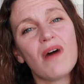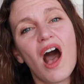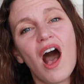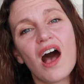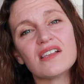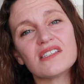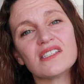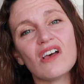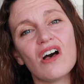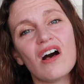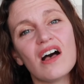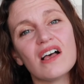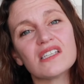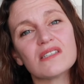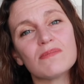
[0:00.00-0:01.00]
hot
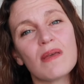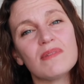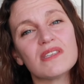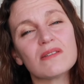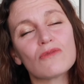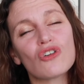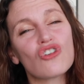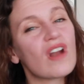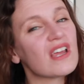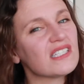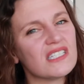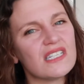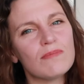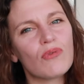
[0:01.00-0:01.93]
sauce, maybe some crusty